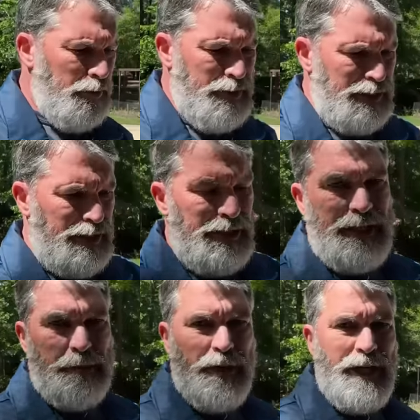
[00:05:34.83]
I'm not saying that
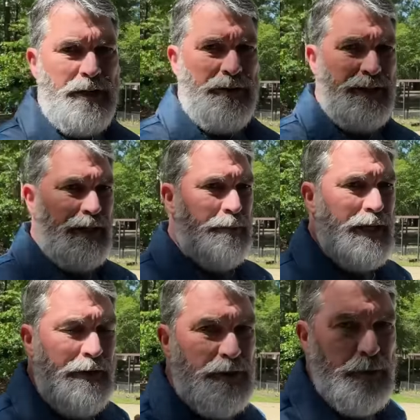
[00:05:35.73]
to brag or anything, but
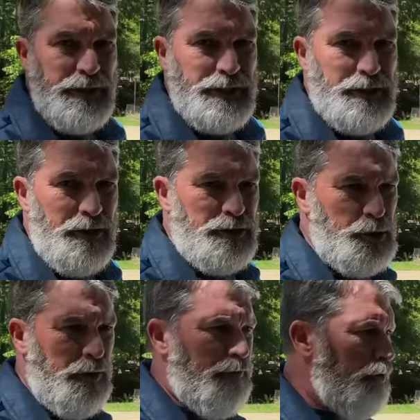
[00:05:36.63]
I have a 2,600
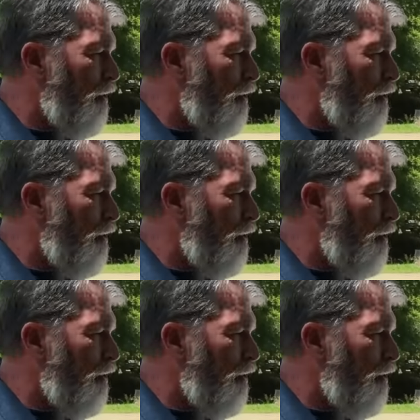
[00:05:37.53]
square foot